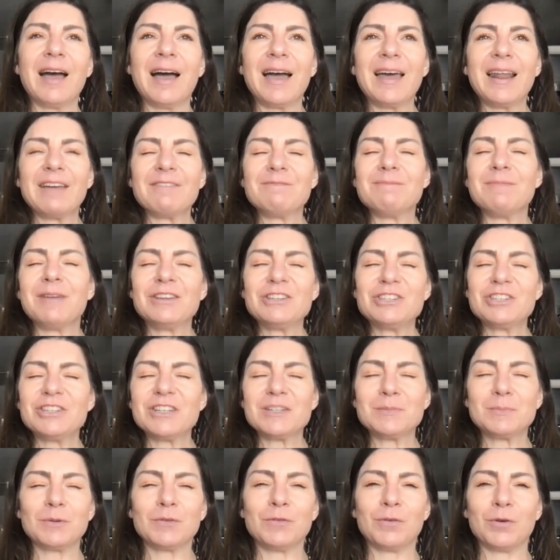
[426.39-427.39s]
And I've mentioned
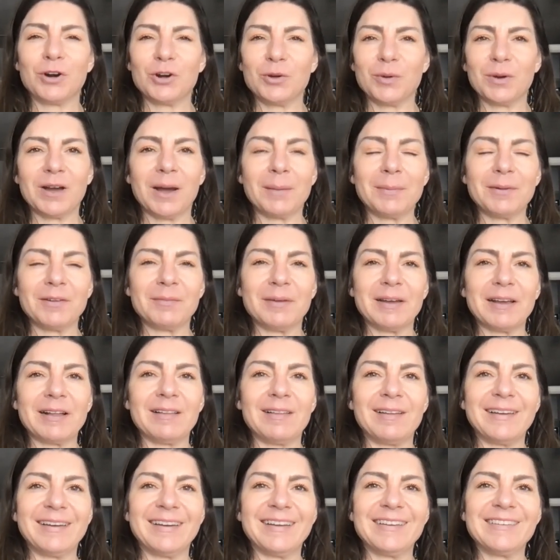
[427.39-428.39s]
this before to a couple of my
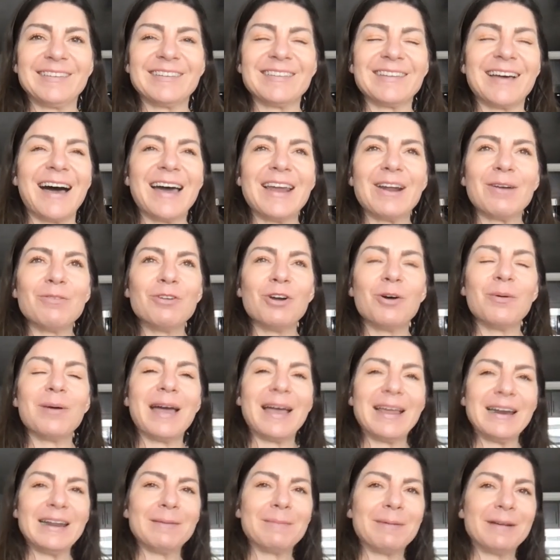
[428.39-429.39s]
clients is I don't know
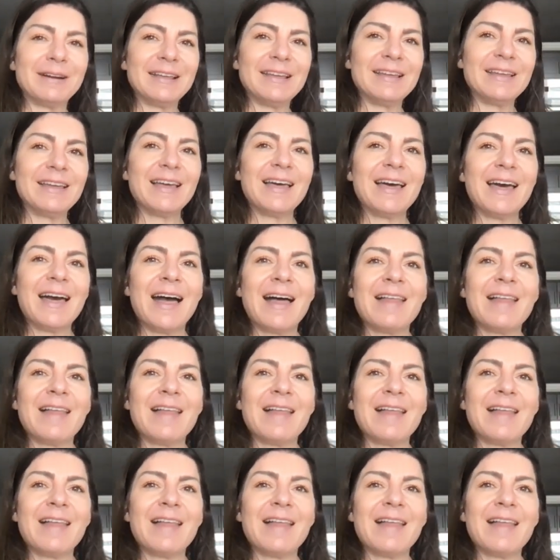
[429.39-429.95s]
anybody